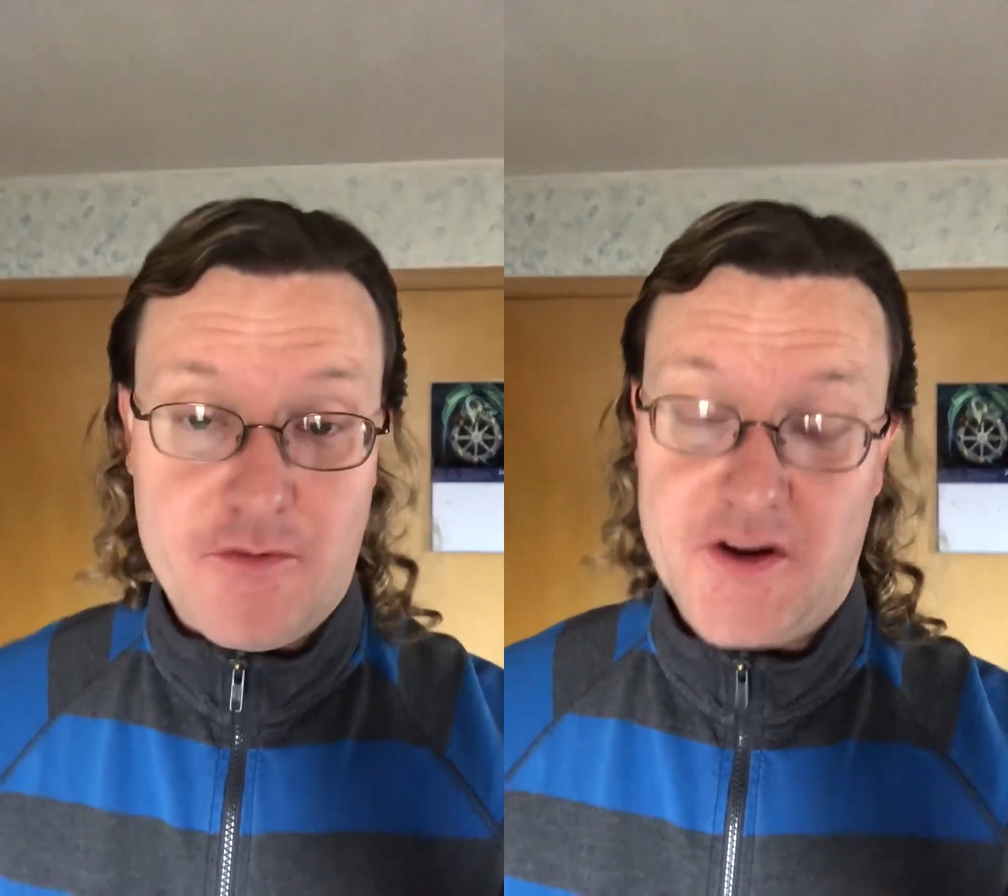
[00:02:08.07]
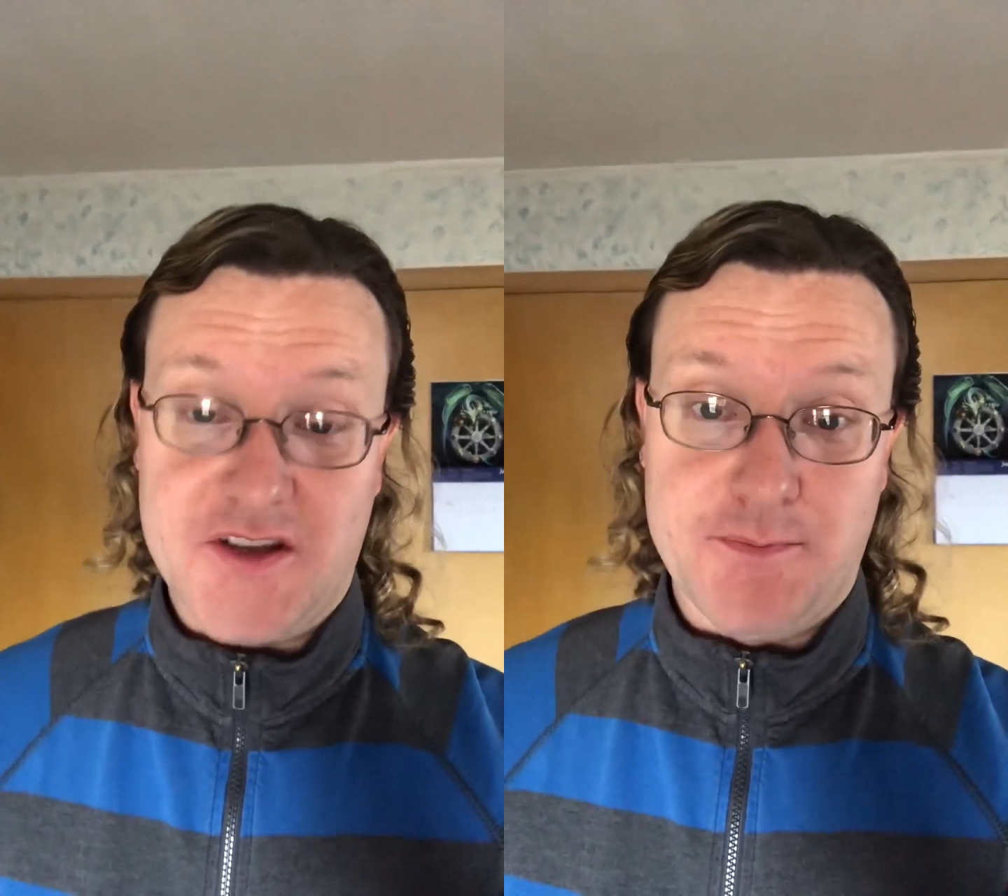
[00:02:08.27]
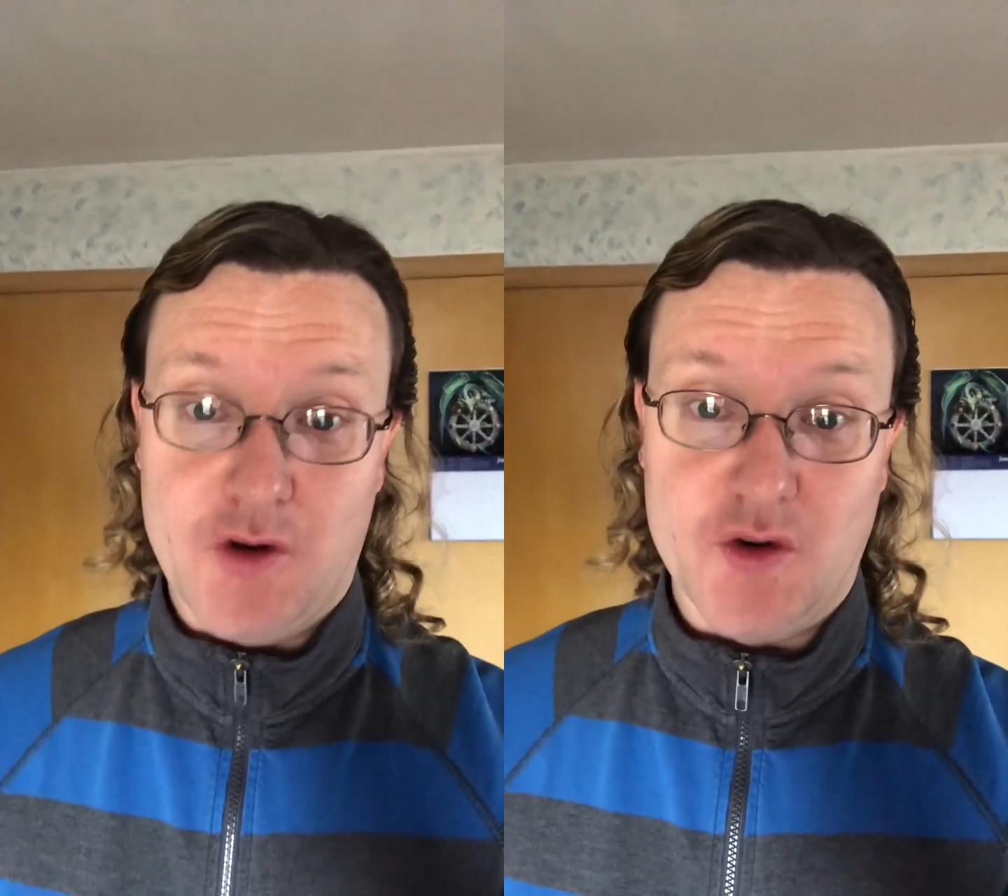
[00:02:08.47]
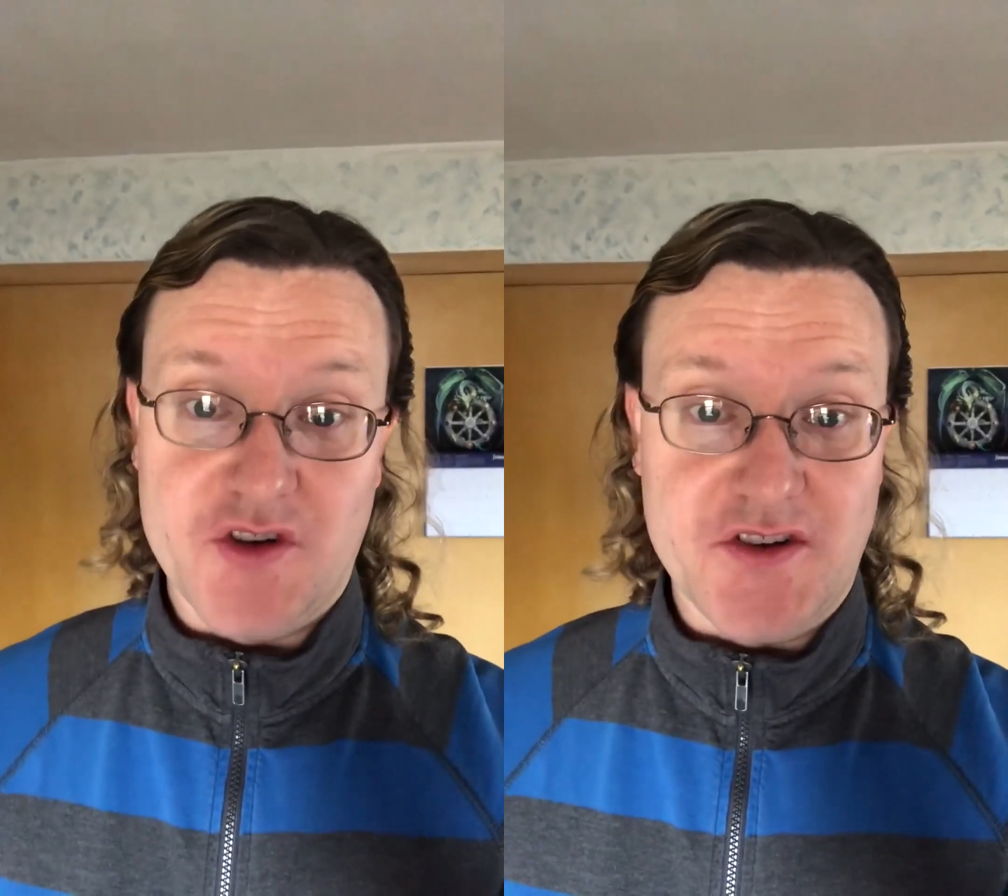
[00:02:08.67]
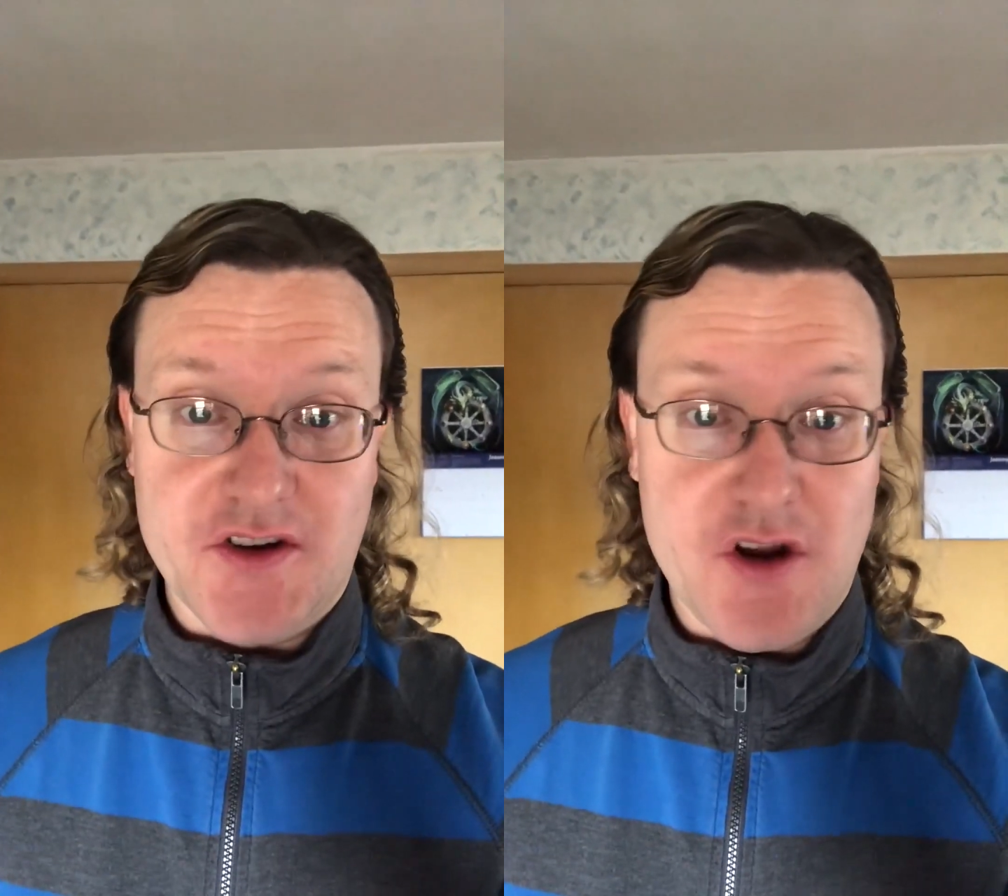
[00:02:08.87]
an
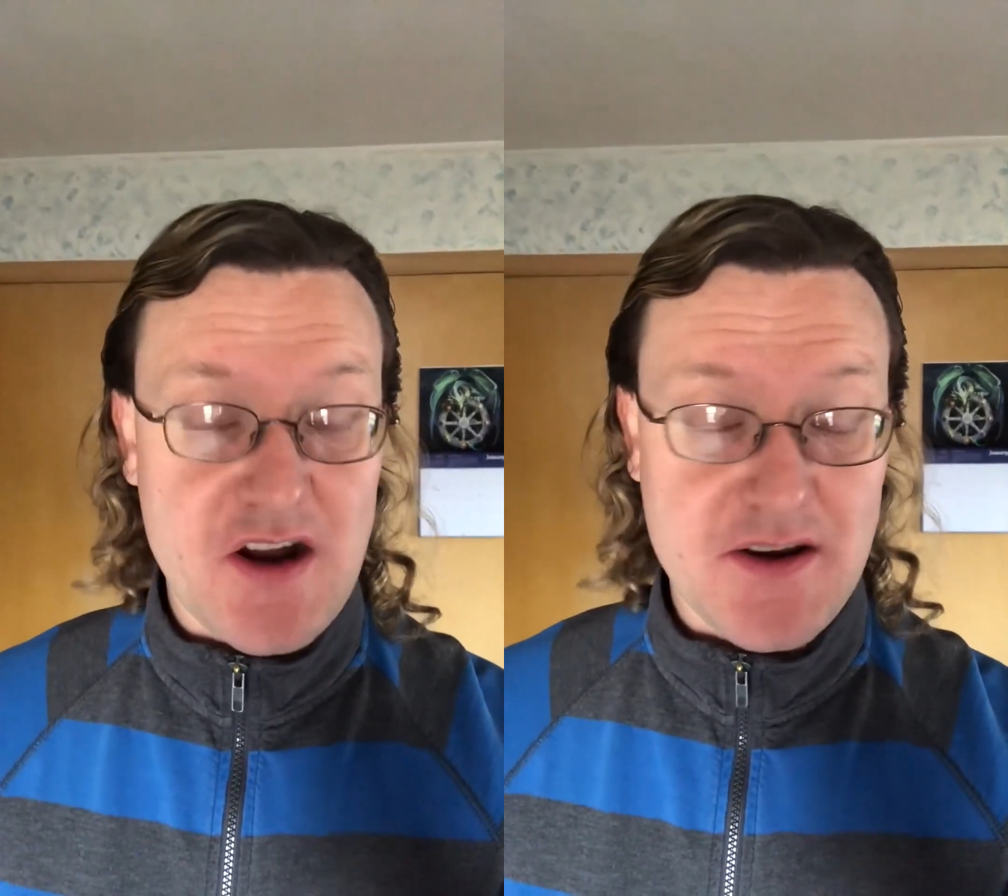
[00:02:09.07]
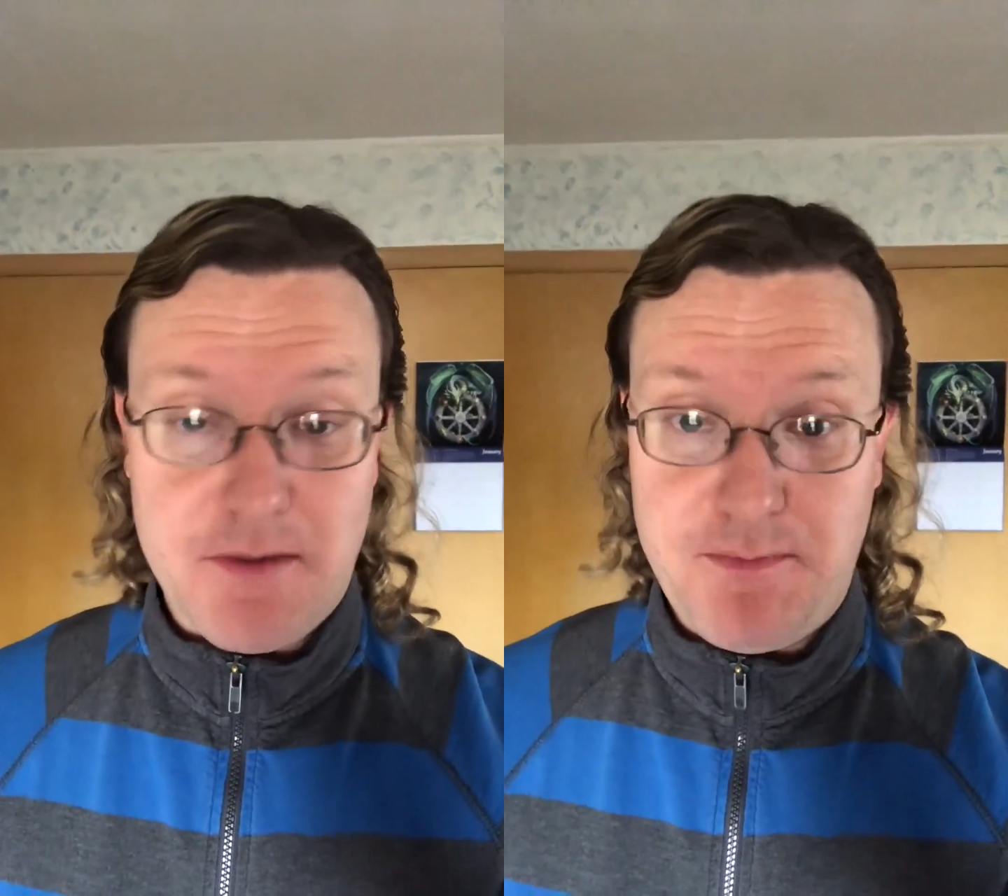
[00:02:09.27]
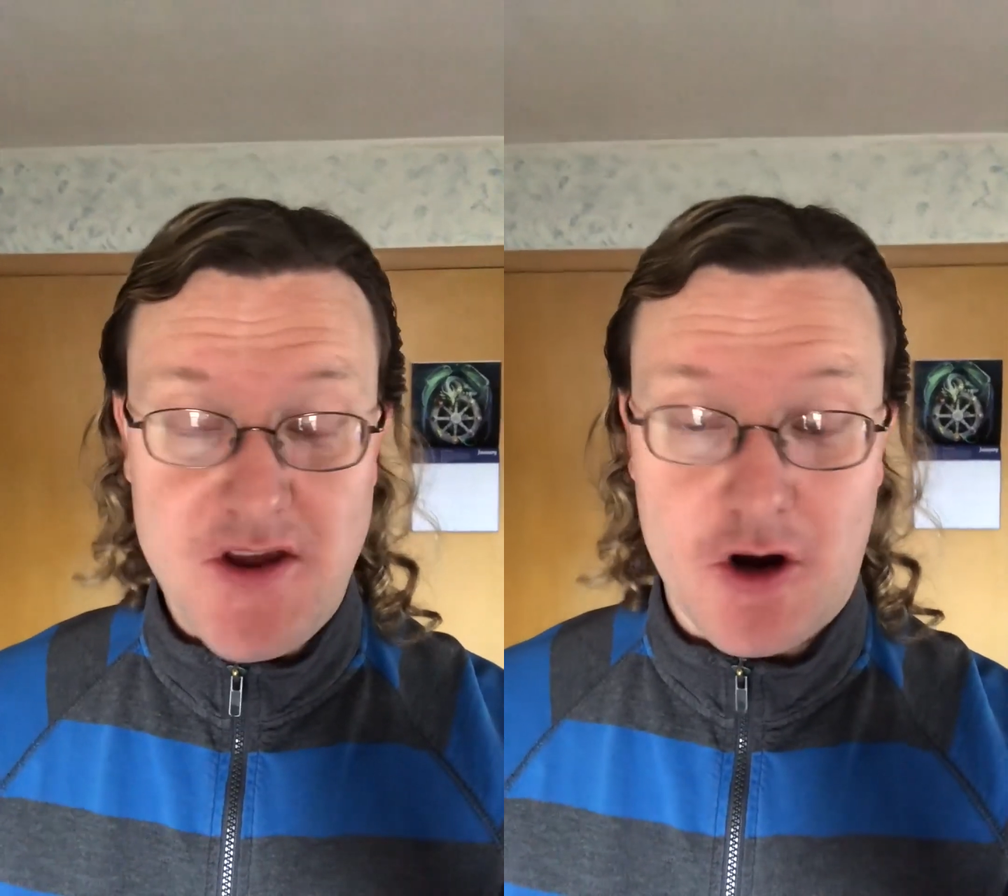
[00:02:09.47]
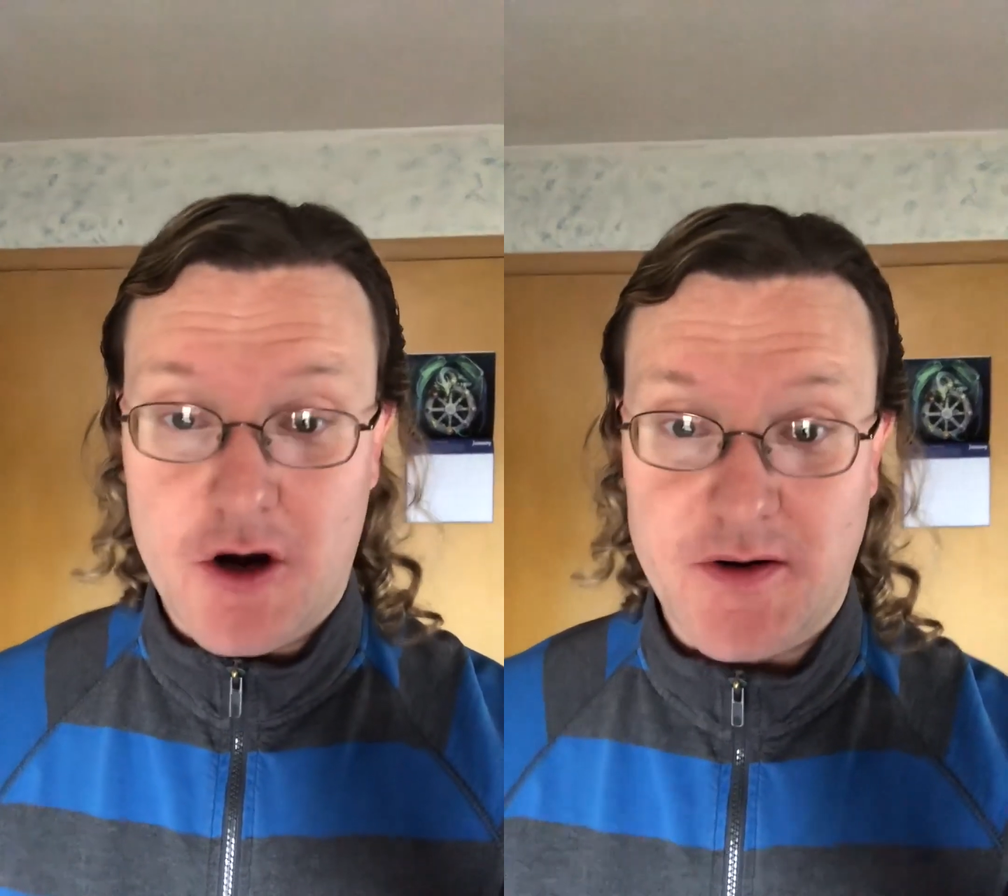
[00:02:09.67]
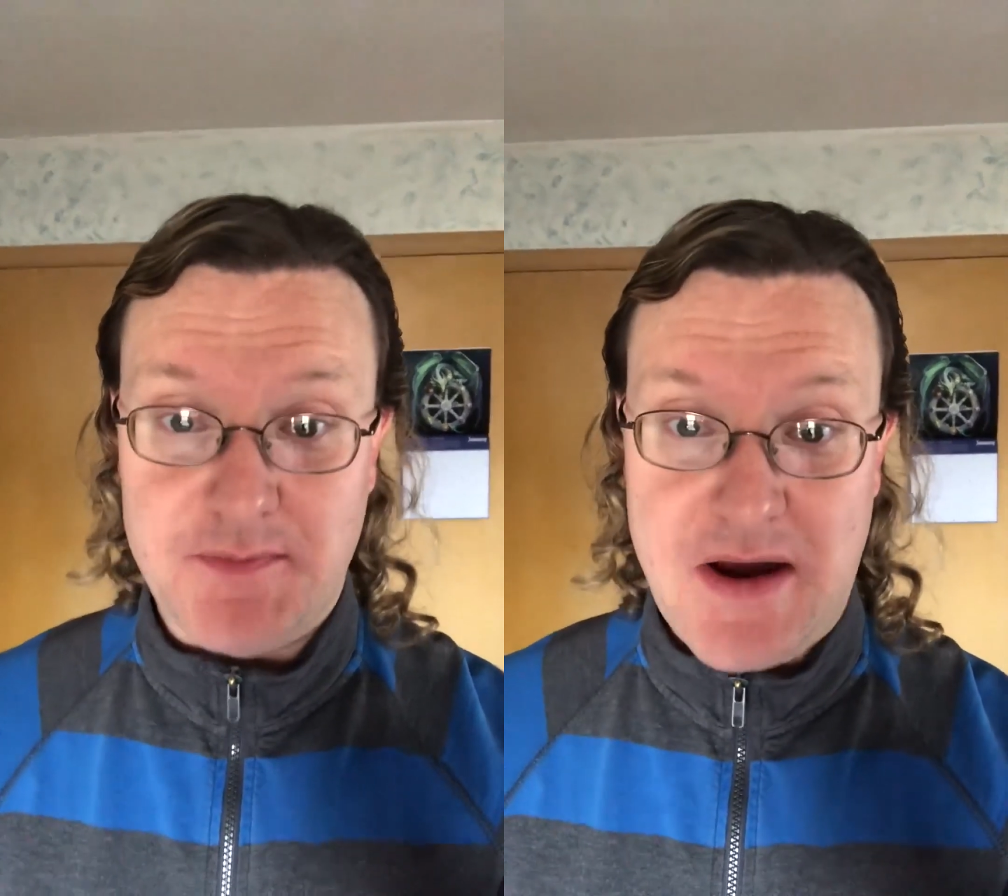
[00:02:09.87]
explosion to not be harmed